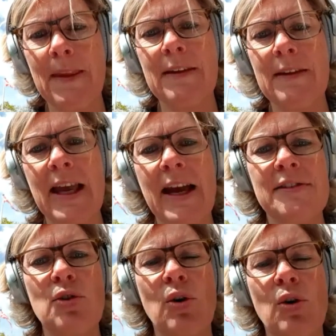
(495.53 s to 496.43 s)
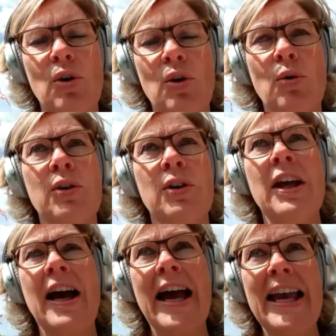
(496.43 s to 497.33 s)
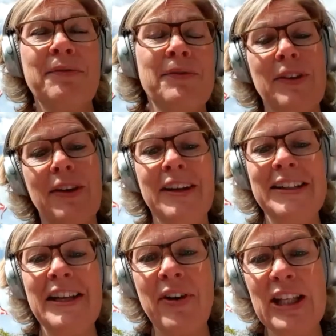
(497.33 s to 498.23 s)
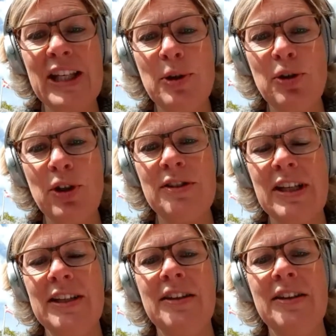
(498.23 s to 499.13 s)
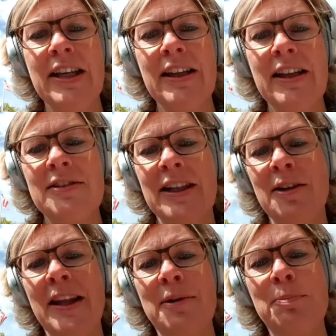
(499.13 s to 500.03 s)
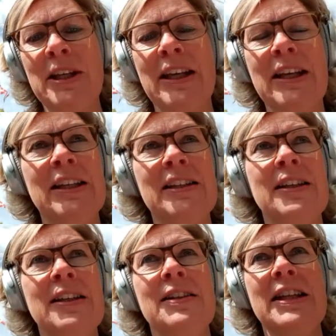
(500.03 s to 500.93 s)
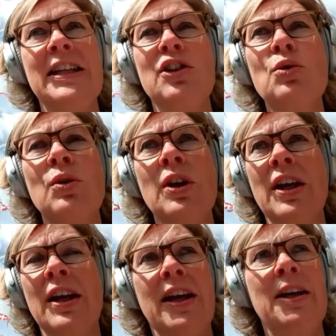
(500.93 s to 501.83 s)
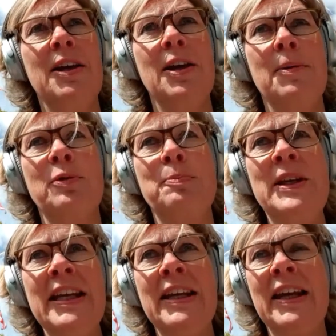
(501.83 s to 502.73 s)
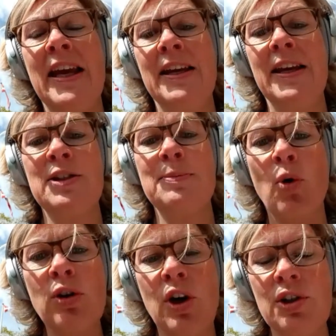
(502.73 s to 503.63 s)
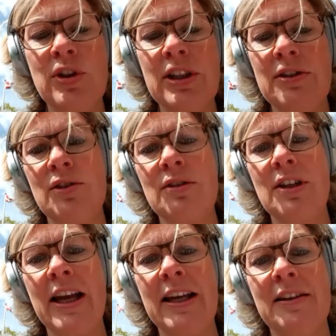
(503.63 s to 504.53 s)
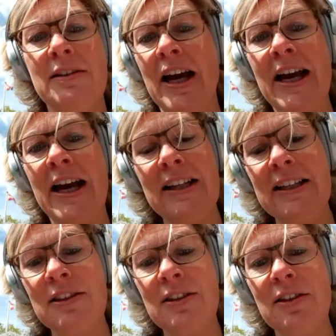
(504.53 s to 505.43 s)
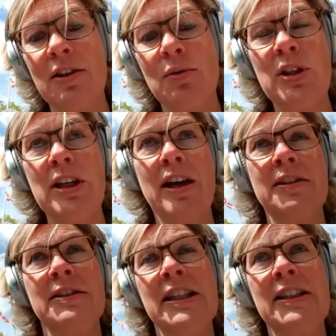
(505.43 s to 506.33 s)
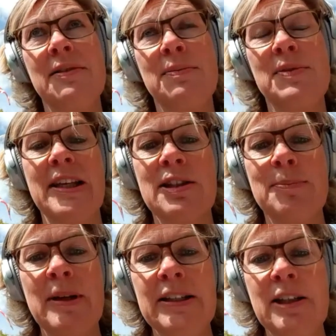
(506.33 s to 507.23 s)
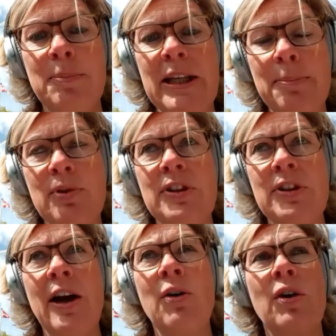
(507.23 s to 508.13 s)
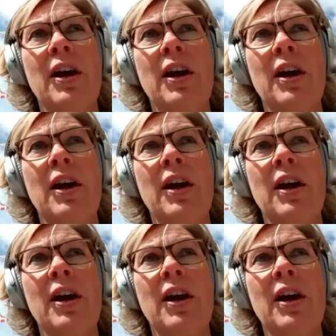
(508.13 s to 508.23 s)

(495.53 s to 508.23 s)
Yeah, so I have never experienced anything else than being in the EU, but being a small country, just like Ireland, we are nearly 6 million people now,